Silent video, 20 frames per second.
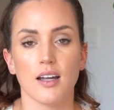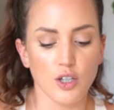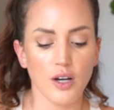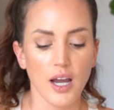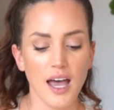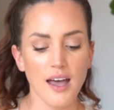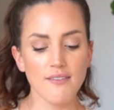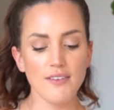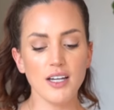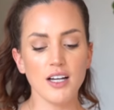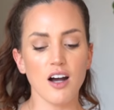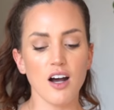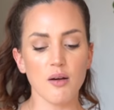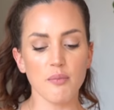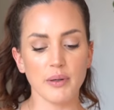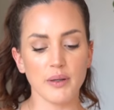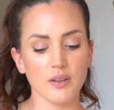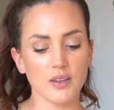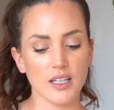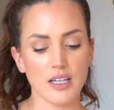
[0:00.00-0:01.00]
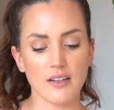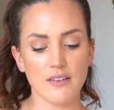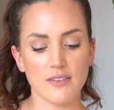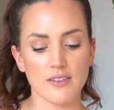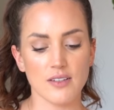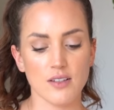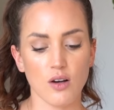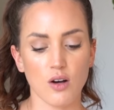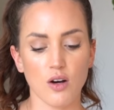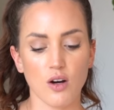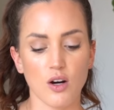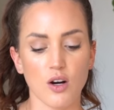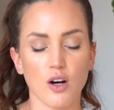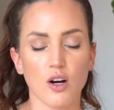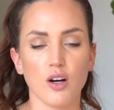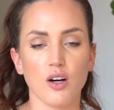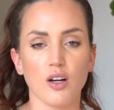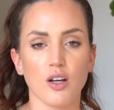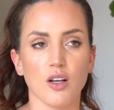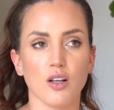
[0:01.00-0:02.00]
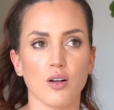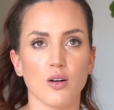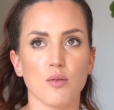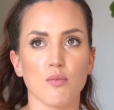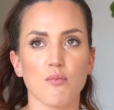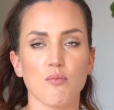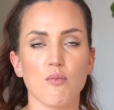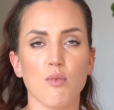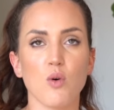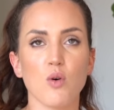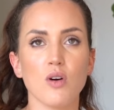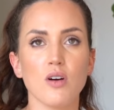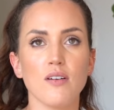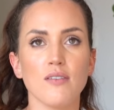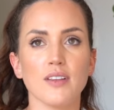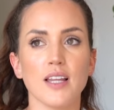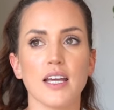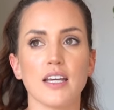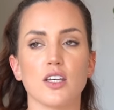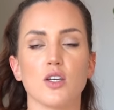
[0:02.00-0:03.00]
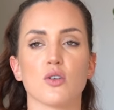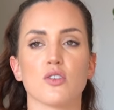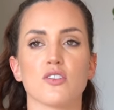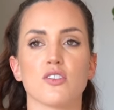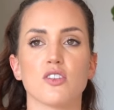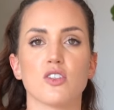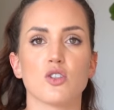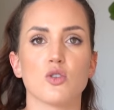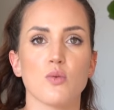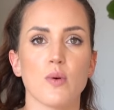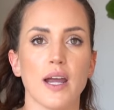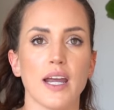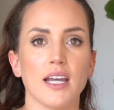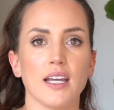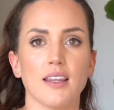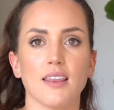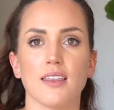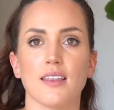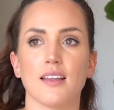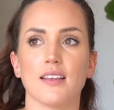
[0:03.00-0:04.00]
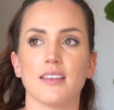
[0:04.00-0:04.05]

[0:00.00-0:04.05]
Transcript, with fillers: Your heavy compound lifts are more of like your strength.